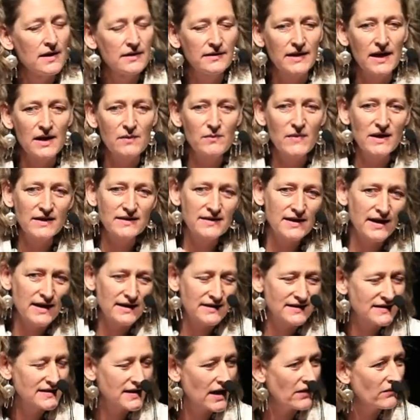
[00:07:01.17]
They maintain
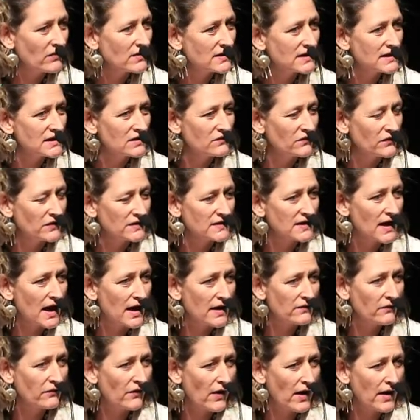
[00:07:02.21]

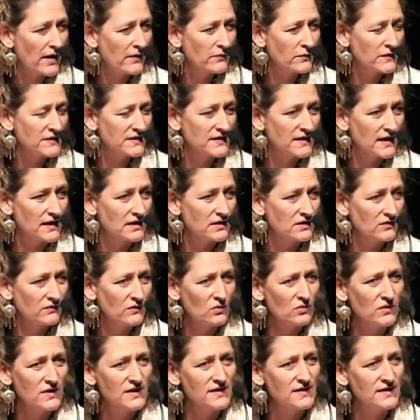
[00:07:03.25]
75% of
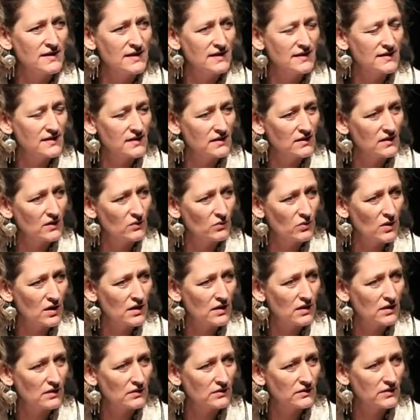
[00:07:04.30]
all the seeds in the
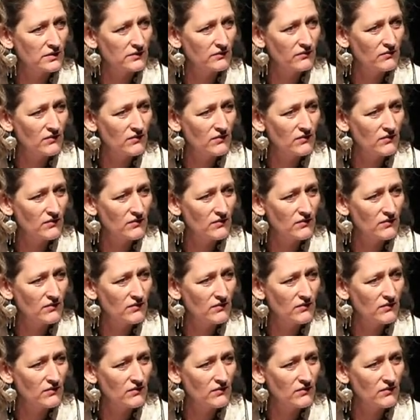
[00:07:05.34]
world.